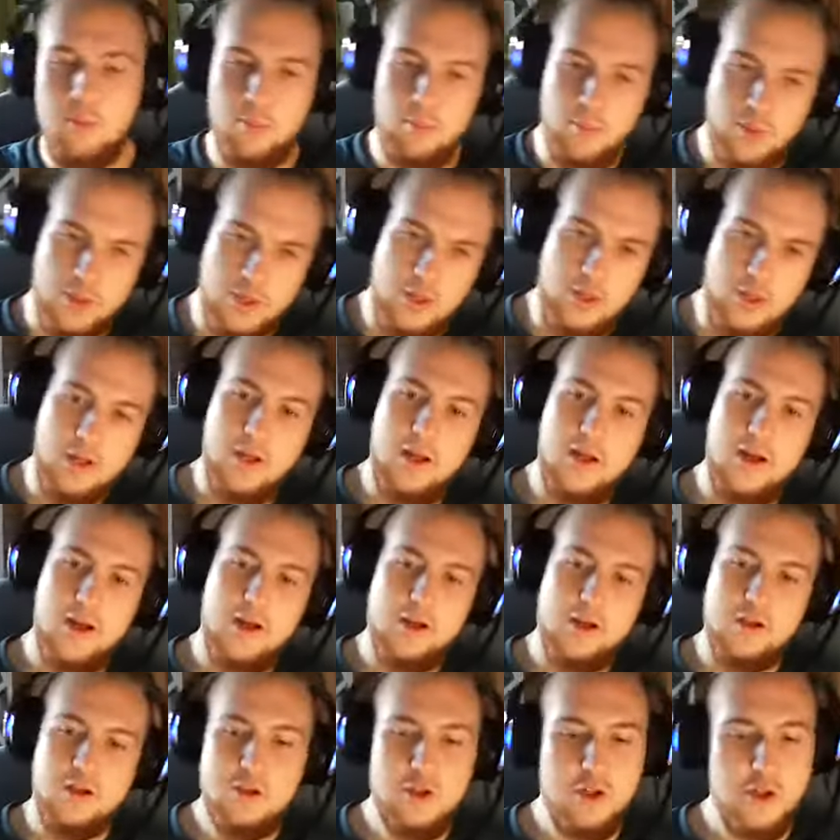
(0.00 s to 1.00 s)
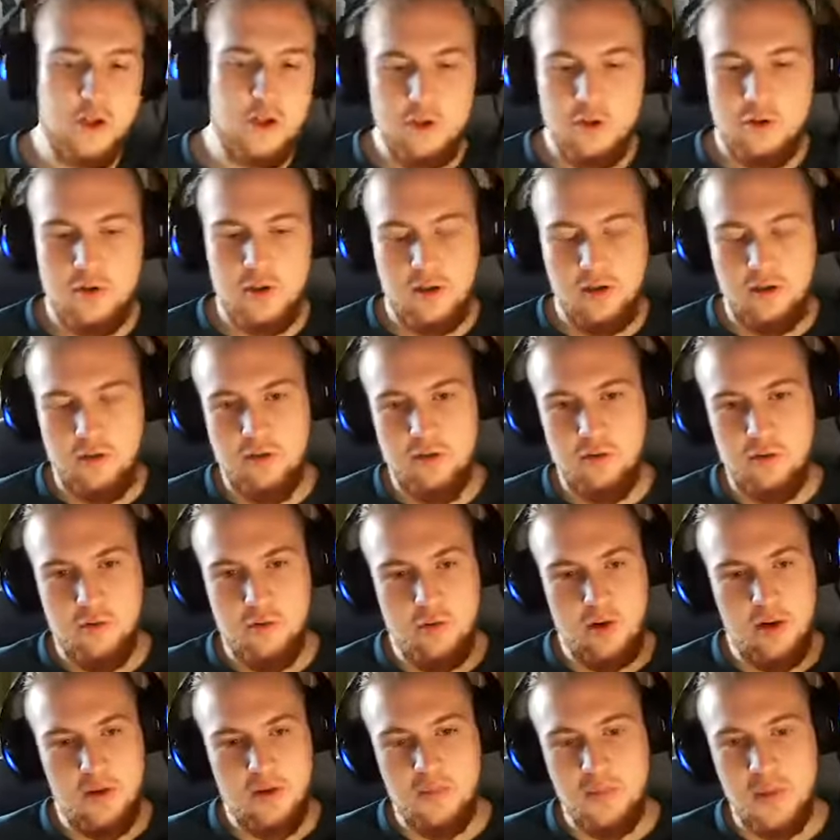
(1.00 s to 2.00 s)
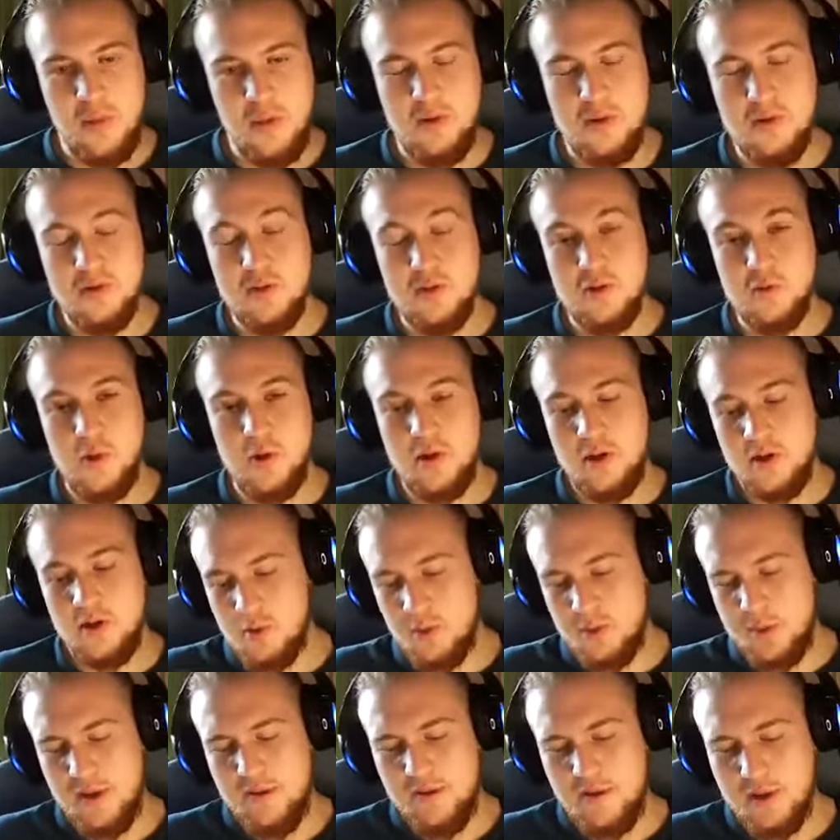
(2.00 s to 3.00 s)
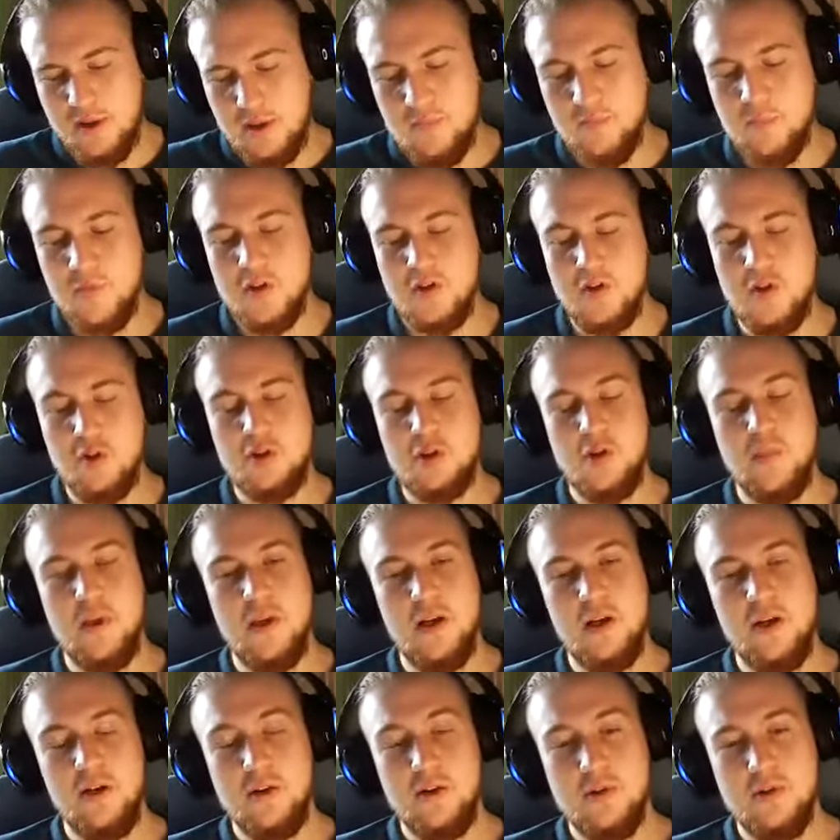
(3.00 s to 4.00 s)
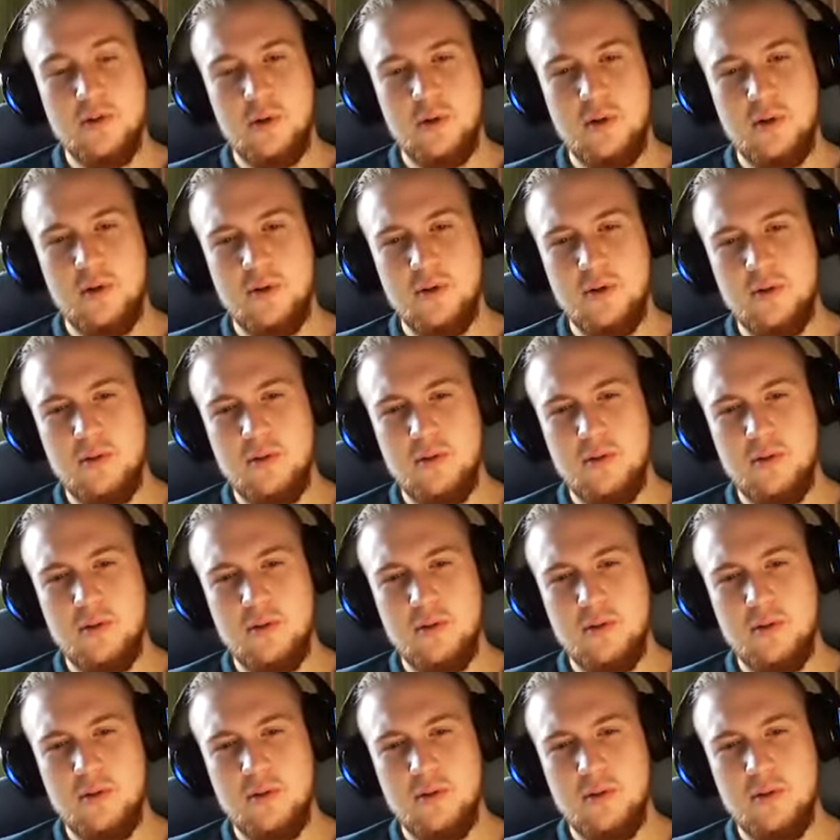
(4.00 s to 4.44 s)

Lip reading: but you can do that through other methods as well. That's why we have like social media as well.